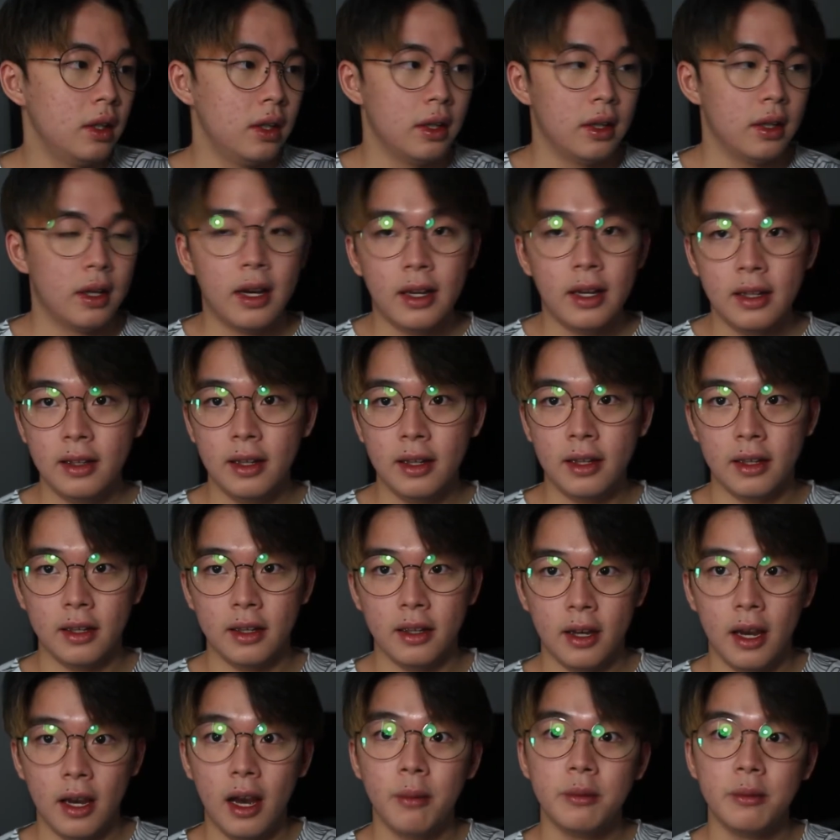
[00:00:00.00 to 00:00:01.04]
Hi there,
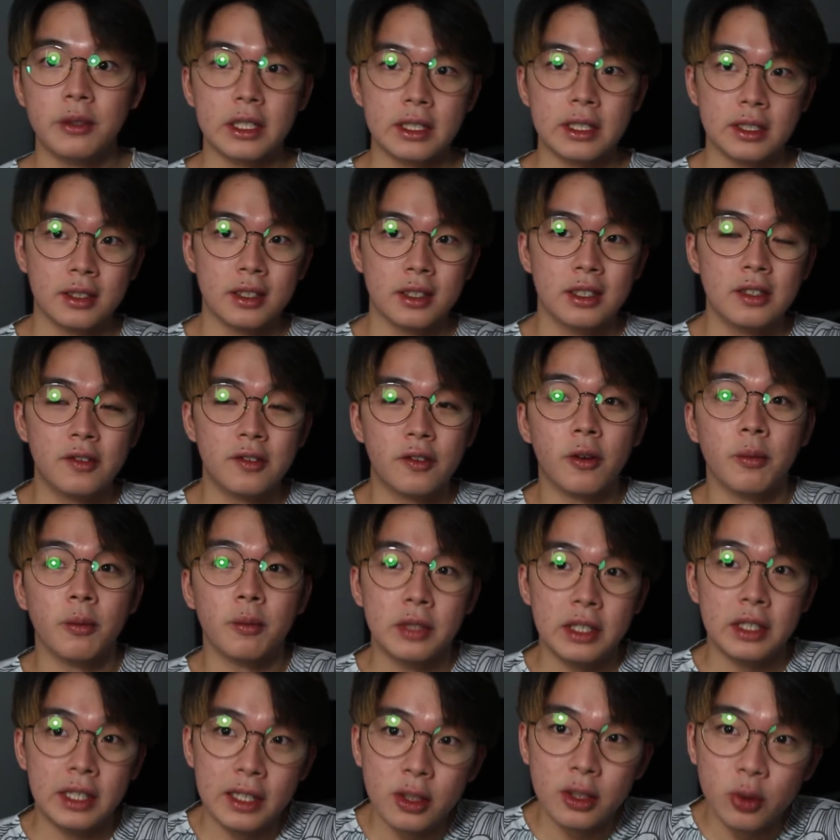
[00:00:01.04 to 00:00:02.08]
I'm Justus from
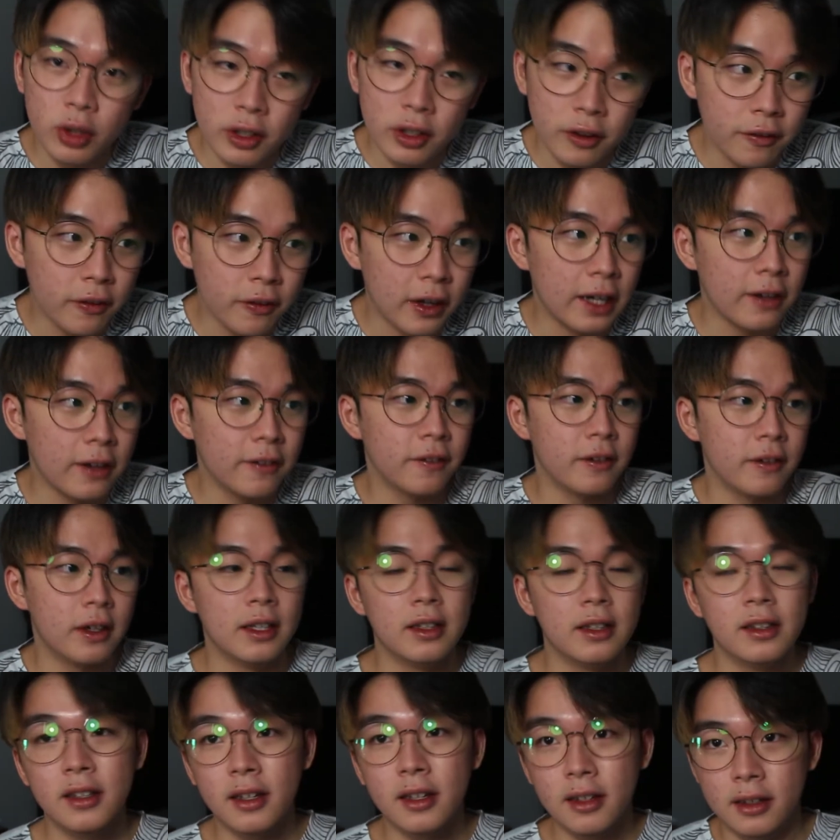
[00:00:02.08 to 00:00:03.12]
TA25, a
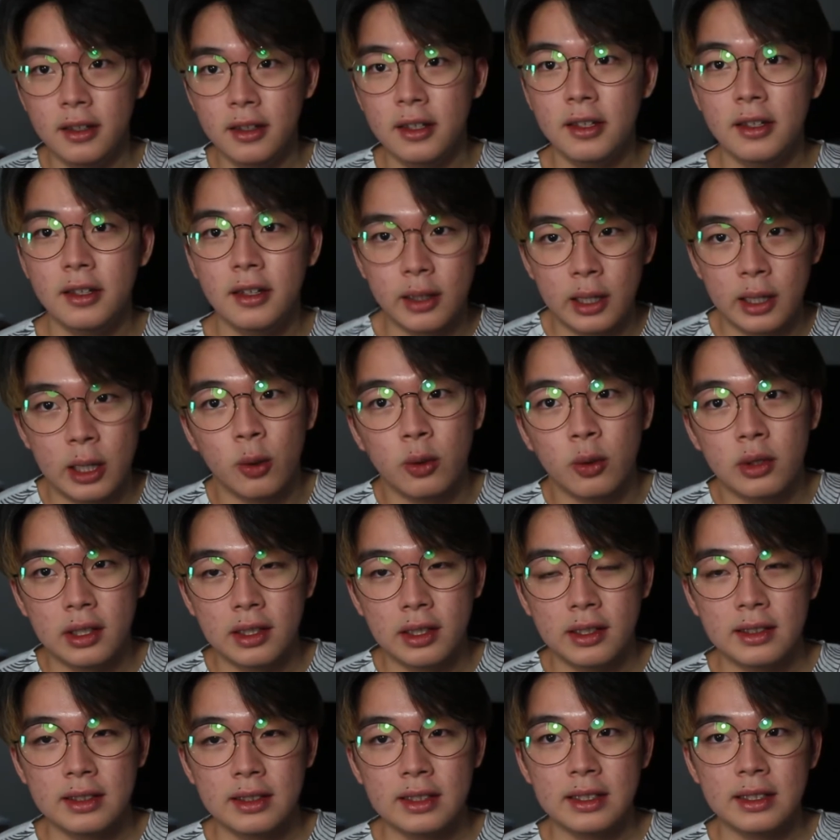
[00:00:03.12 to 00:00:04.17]
third-year
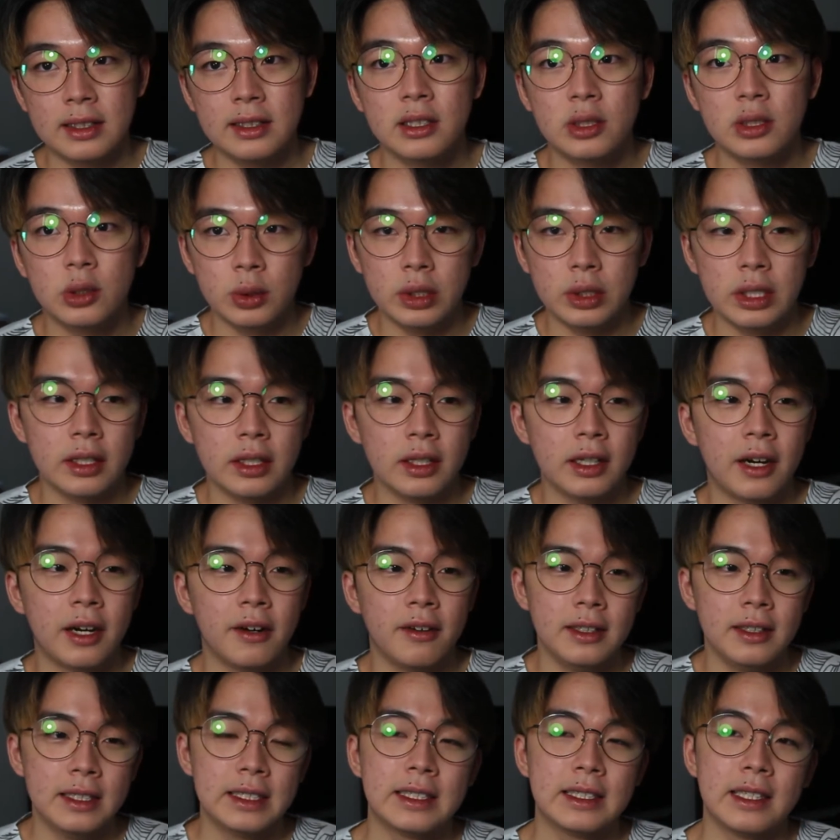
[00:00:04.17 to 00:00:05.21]
accountancy student
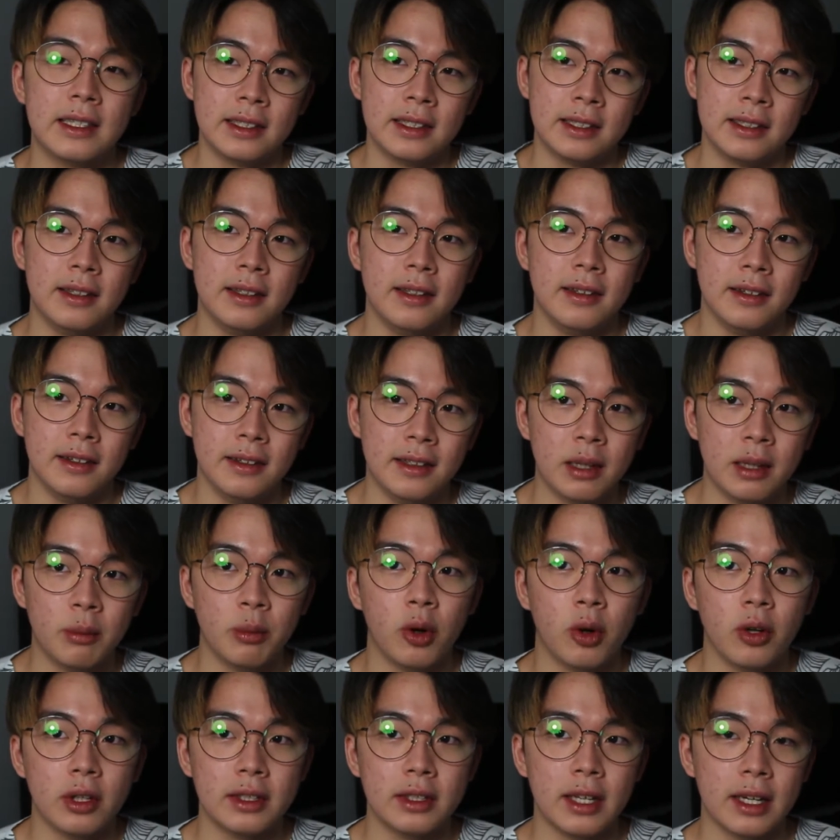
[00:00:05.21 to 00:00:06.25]
currently studying in Ngee Ann
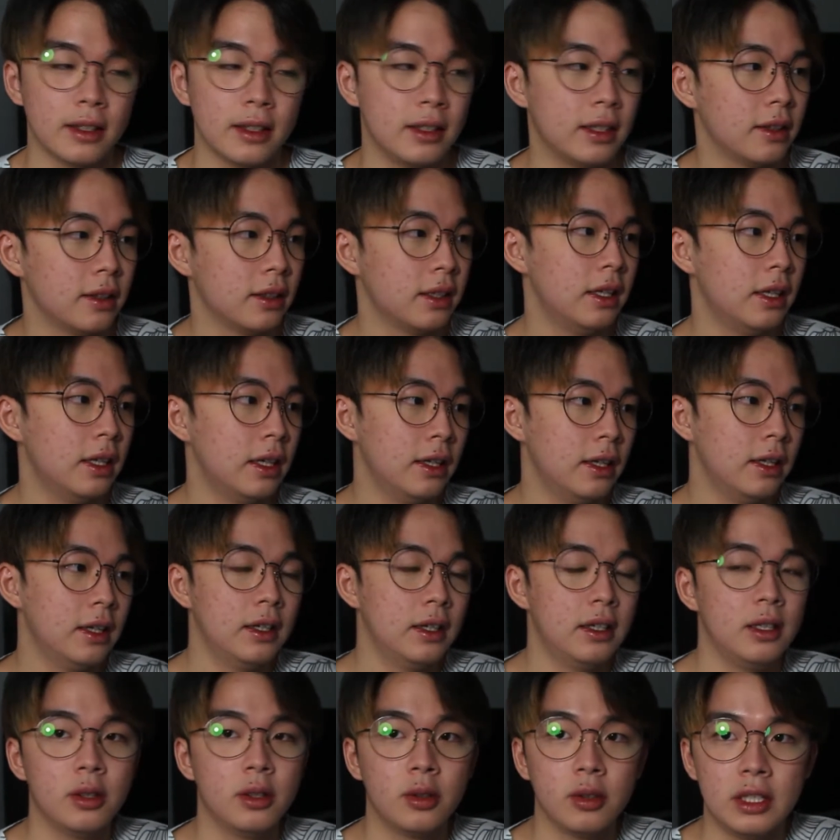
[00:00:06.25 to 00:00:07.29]
Polytechnic.
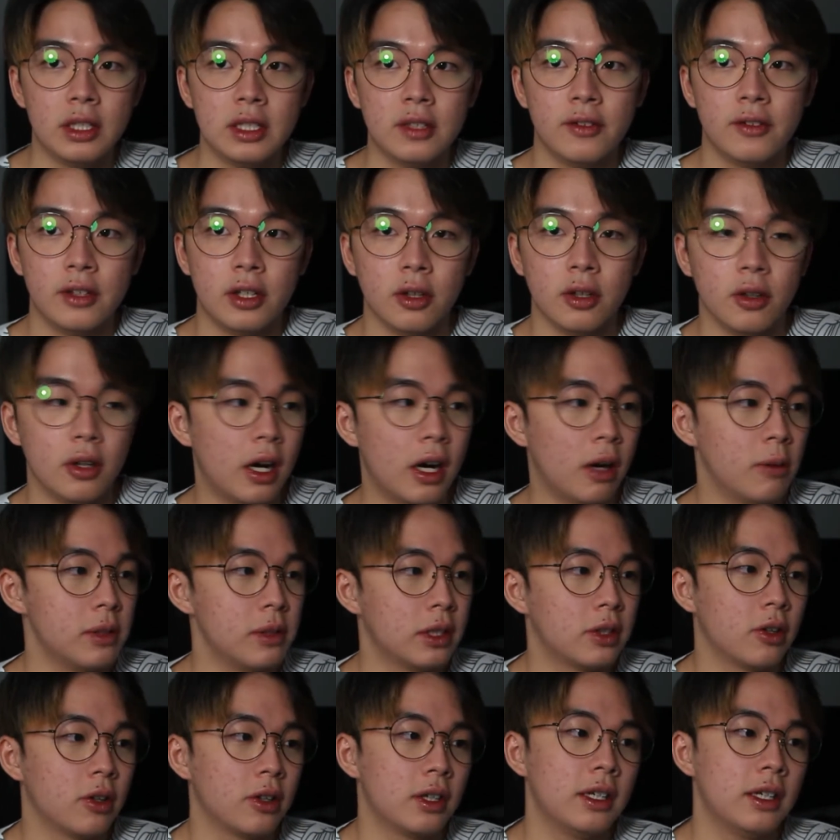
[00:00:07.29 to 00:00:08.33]
In today's video, I'll be
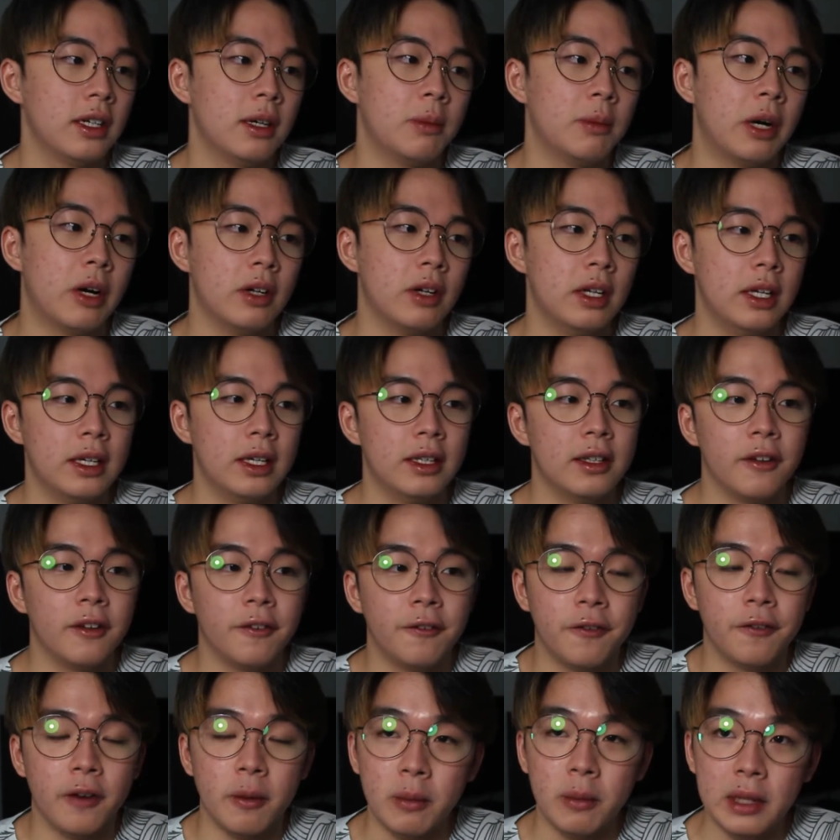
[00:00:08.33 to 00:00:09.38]
talking about the
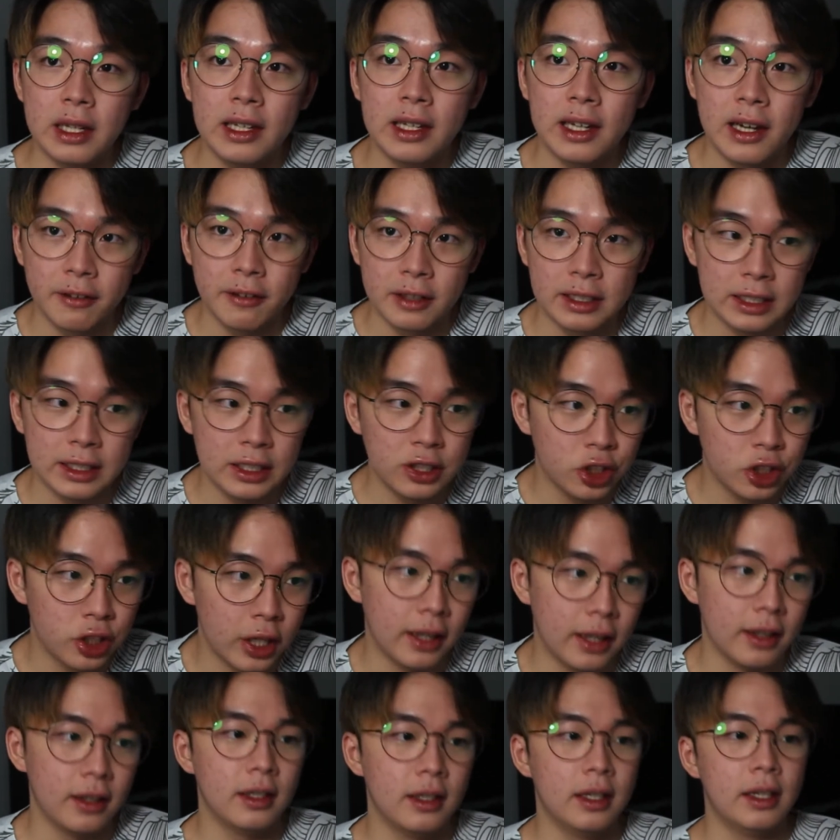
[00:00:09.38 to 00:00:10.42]
familiarity threat
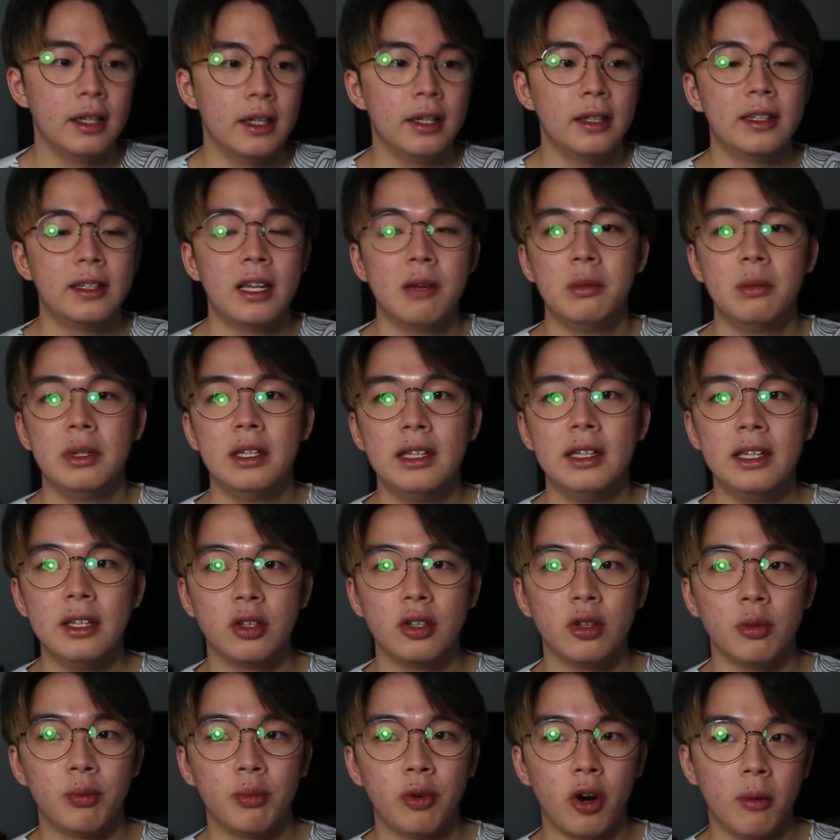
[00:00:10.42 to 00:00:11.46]
that may lead to
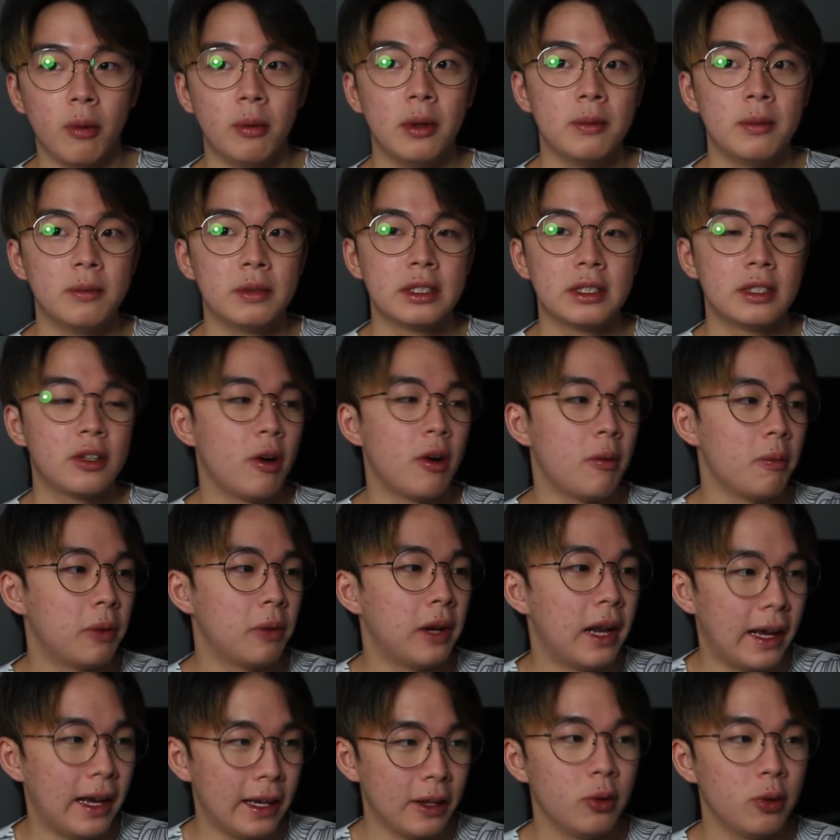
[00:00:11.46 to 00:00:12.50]
problems
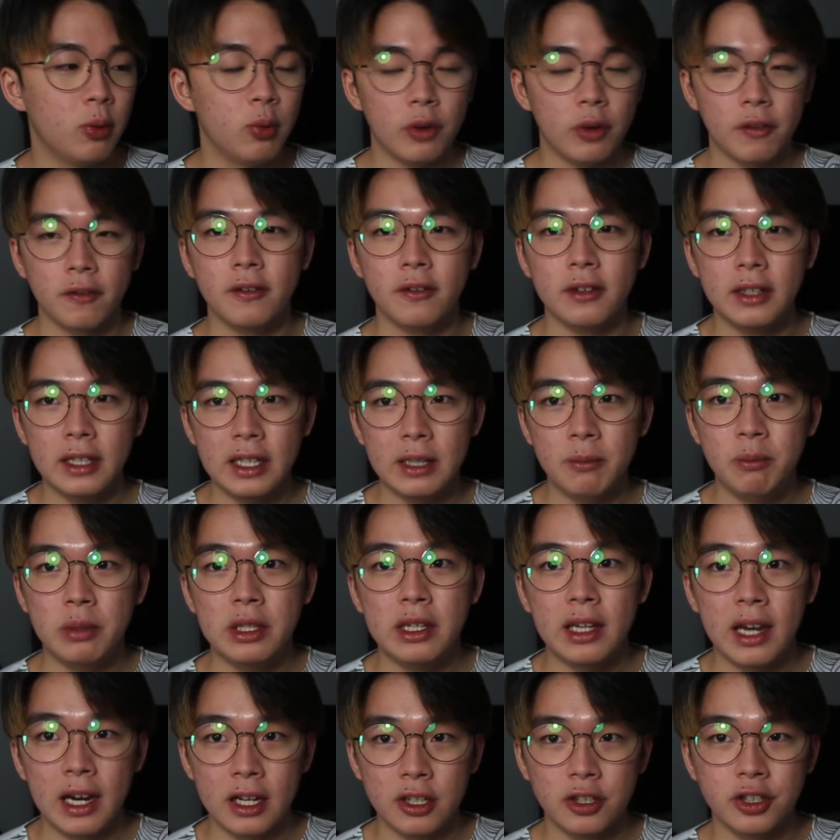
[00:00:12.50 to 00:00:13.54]
complying with
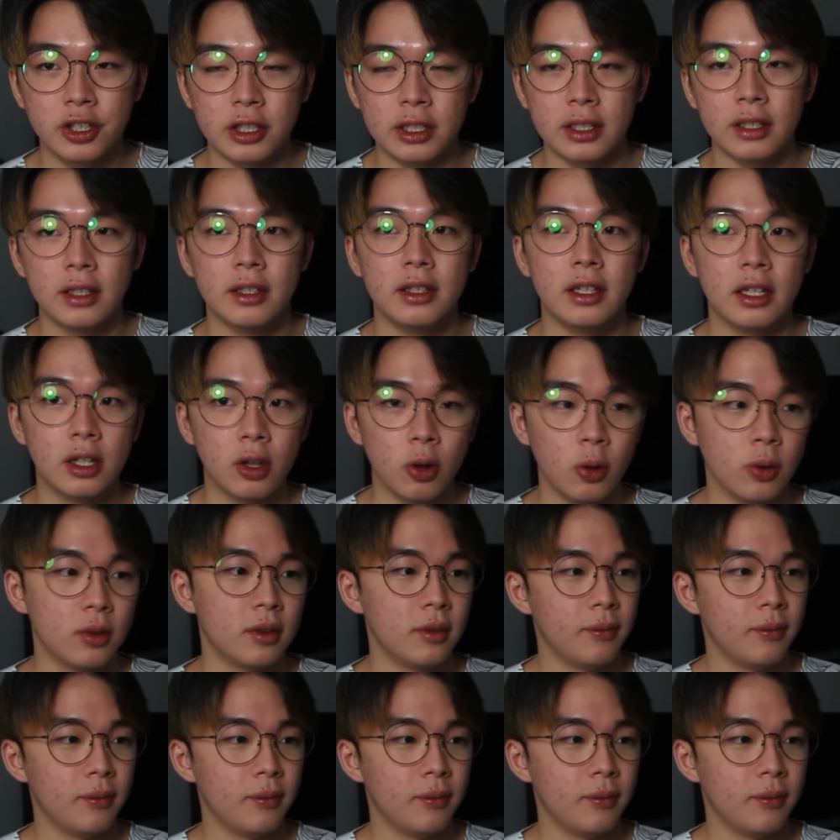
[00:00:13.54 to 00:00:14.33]
EP100, the code.